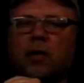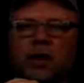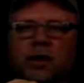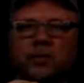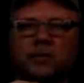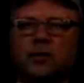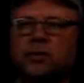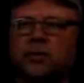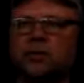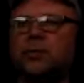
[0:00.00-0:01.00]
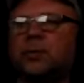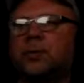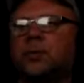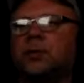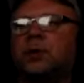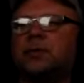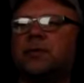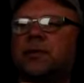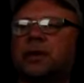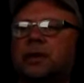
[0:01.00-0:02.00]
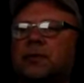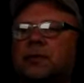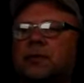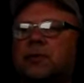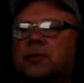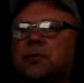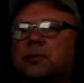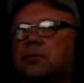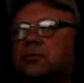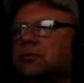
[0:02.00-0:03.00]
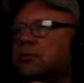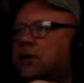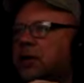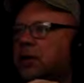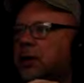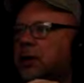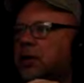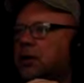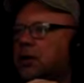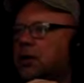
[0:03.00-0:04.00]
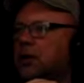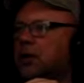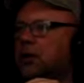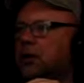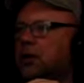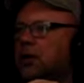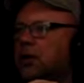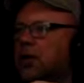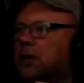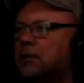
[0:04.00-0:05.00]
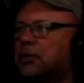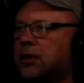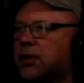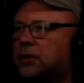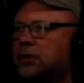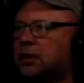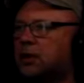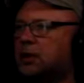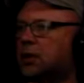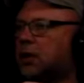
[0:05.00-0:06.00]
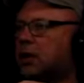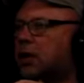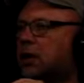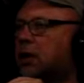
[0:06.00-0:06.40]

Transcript: All right, so what, what can we find out first? What, right away? It was an accidental click.